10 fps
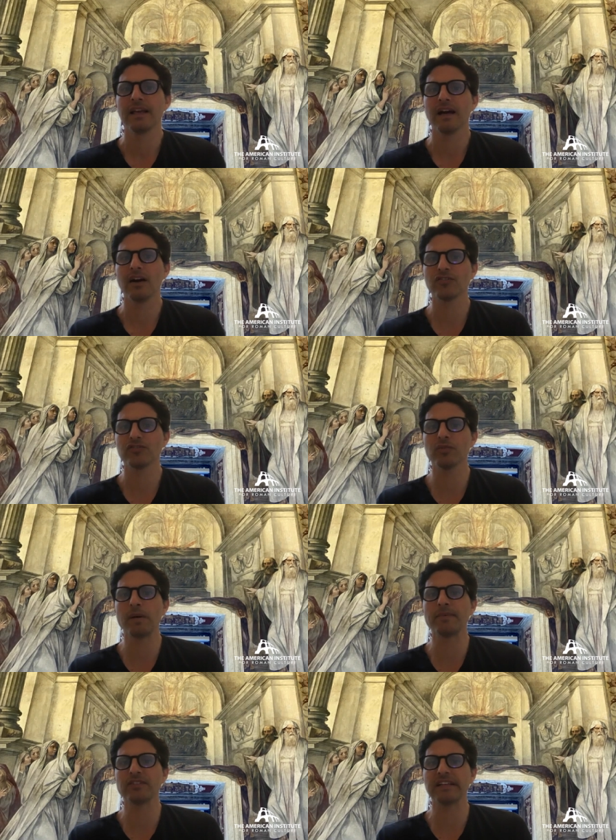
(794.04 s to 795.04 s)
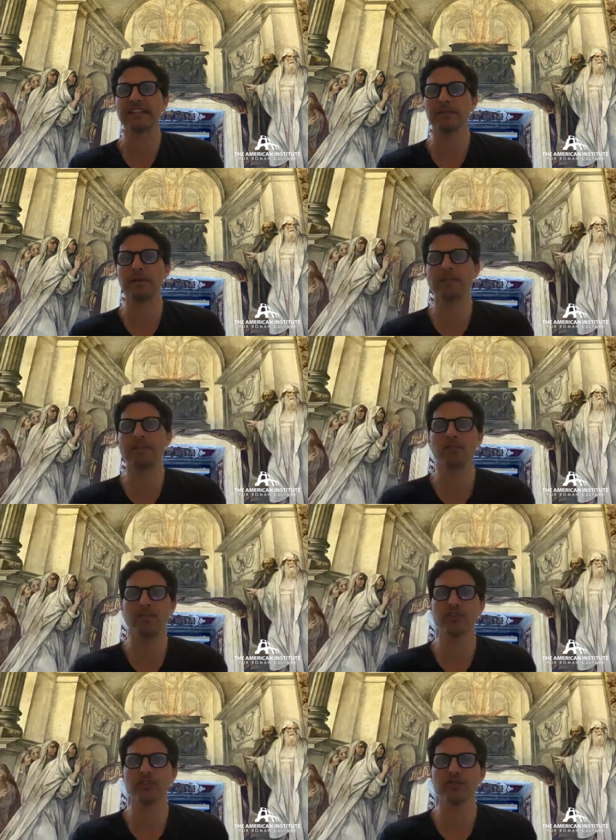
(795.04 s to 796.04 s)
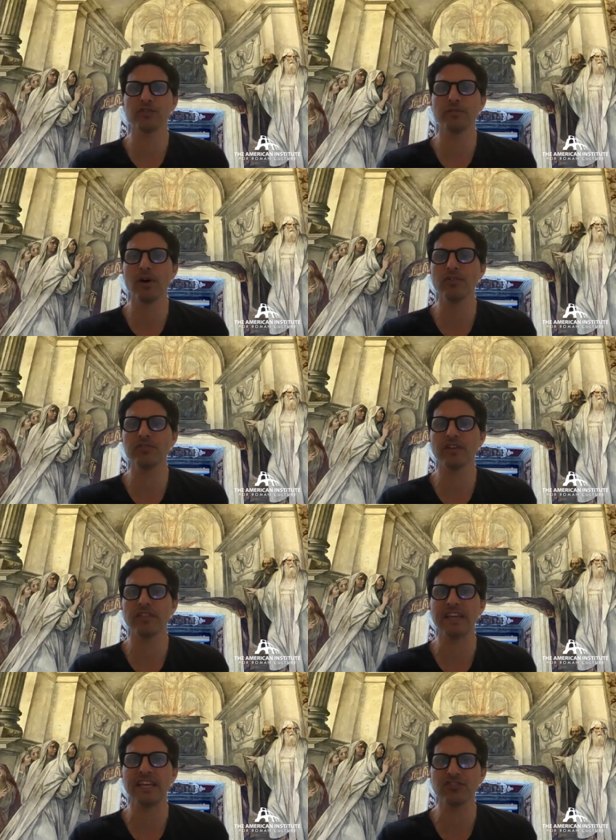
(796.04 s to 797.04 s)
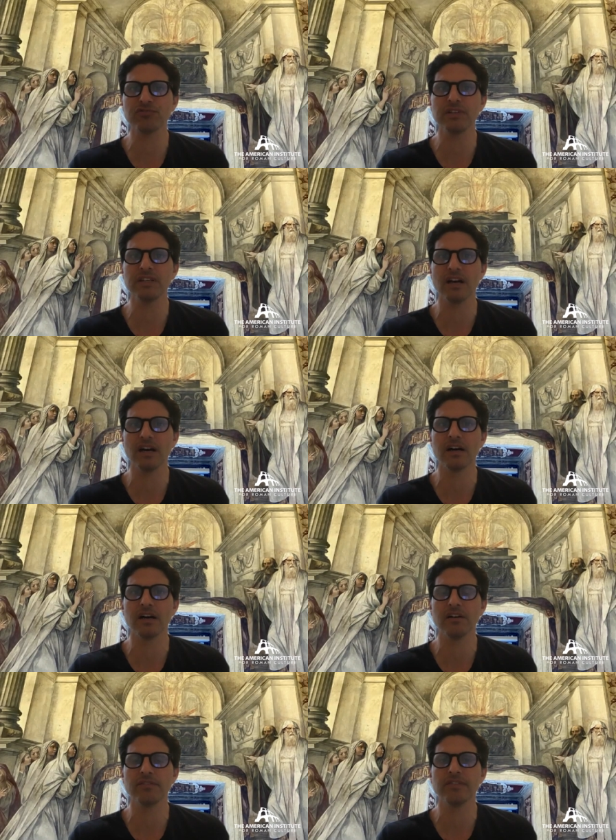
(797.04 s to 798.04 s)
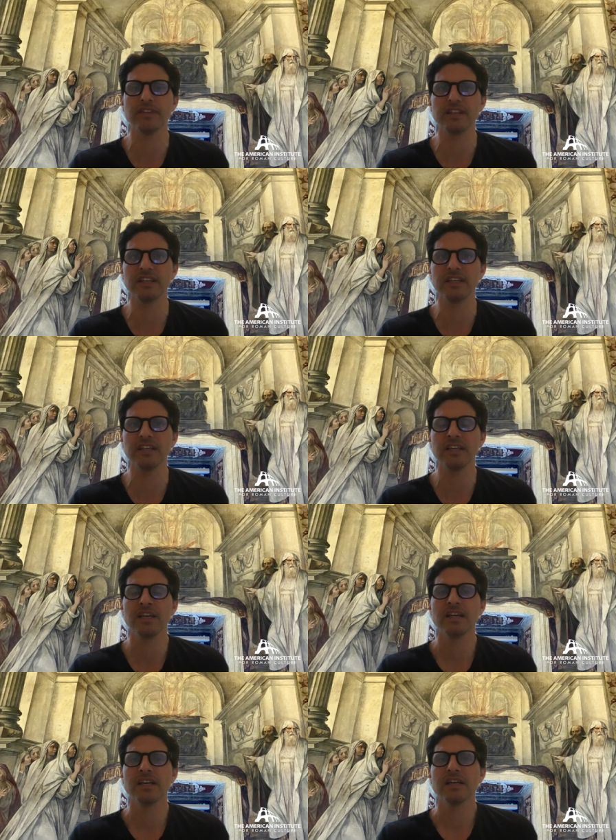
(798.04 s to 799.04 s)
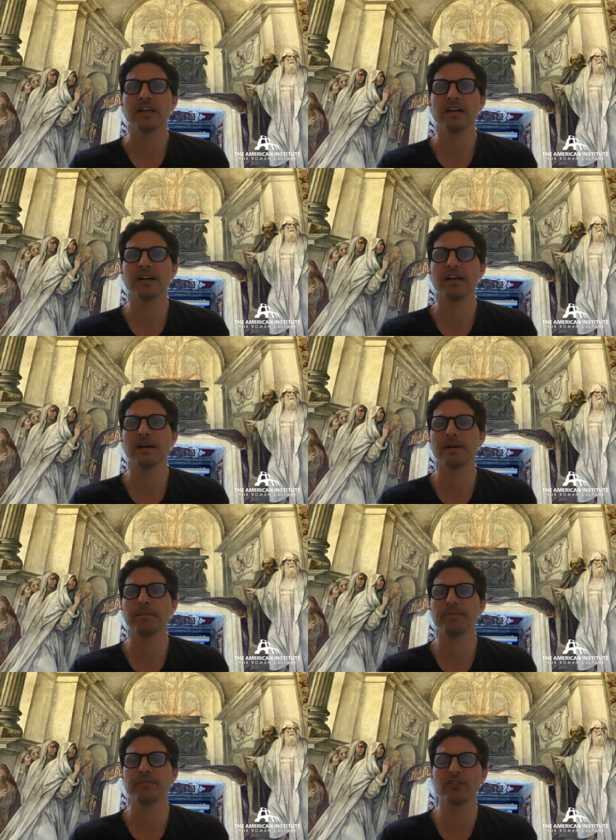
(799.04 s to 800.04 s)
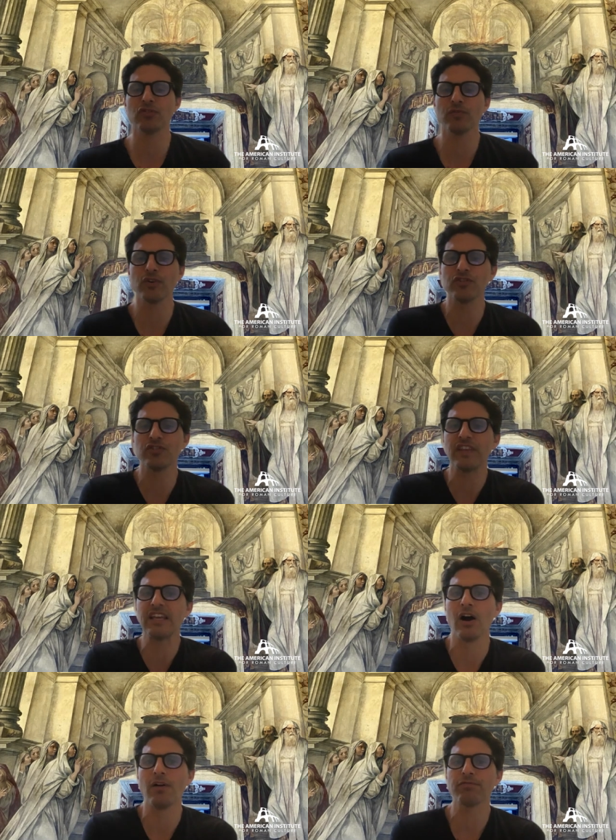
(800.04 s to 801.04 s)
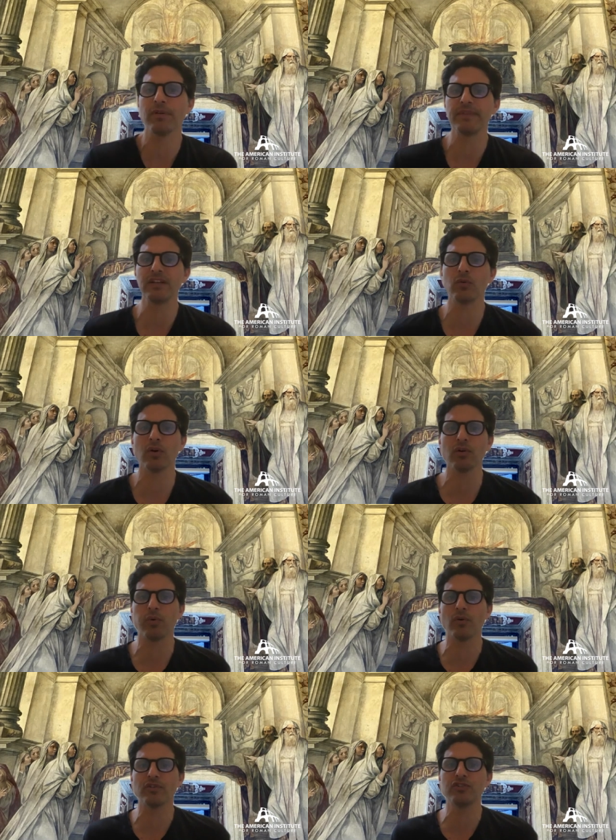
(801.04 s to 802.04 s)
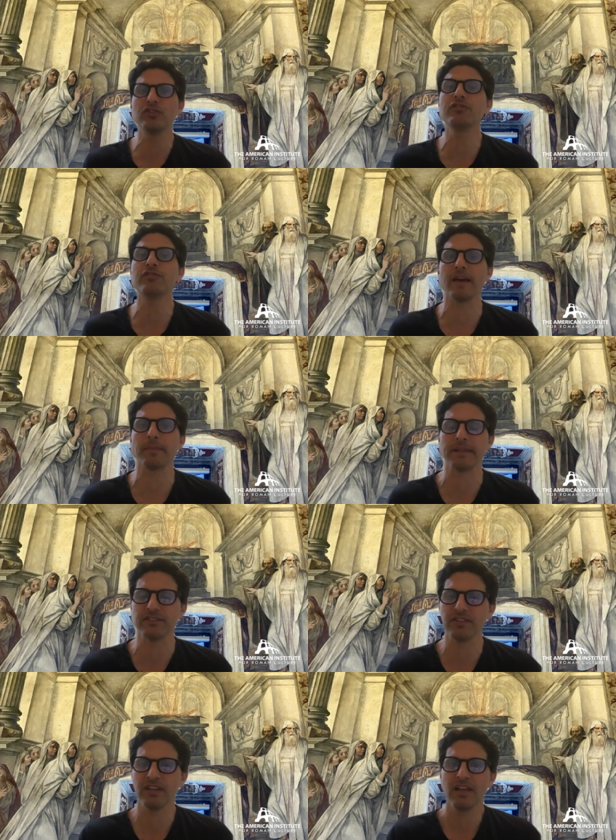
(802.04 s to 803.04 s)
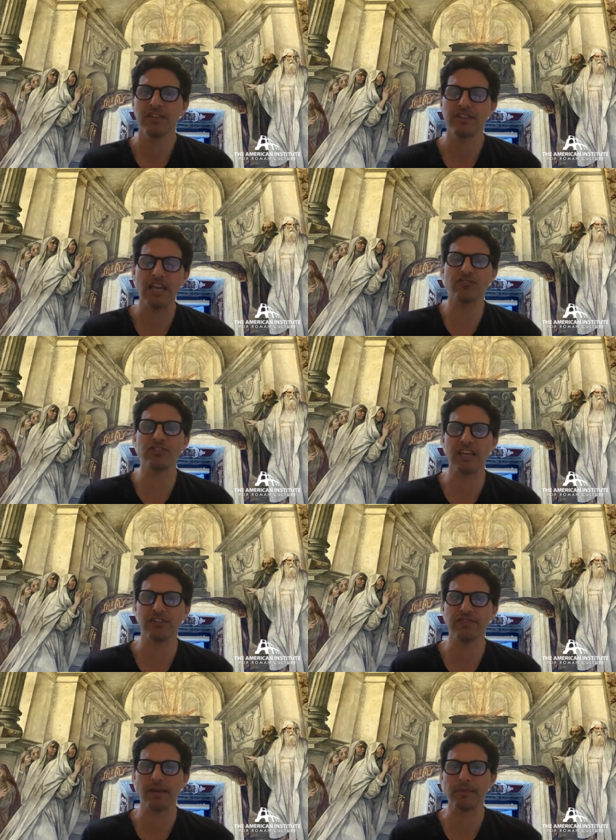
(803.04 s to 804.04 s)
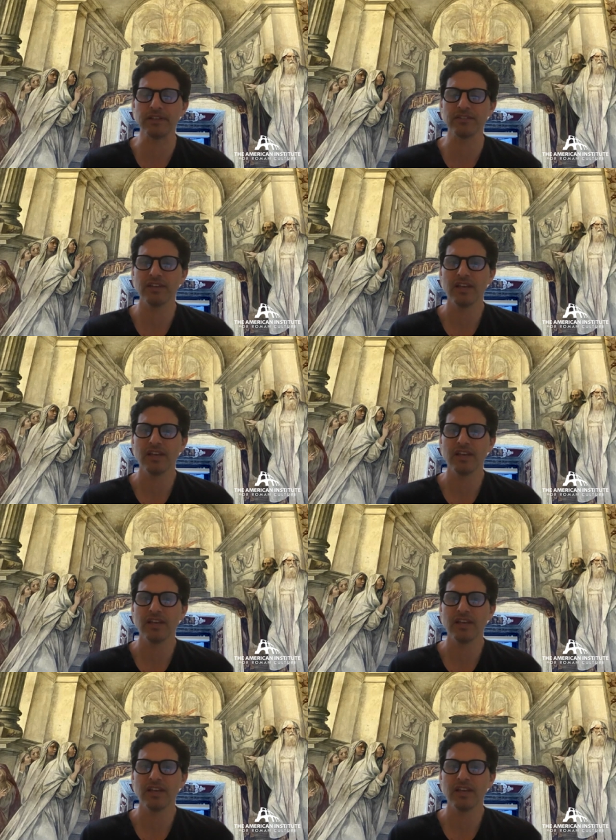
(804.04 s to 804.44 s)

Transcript: Are certain women selected to be Vestal Virgins? For most of the history of the Vestal Virgins, they come from the quote-unquote good families, the educated families,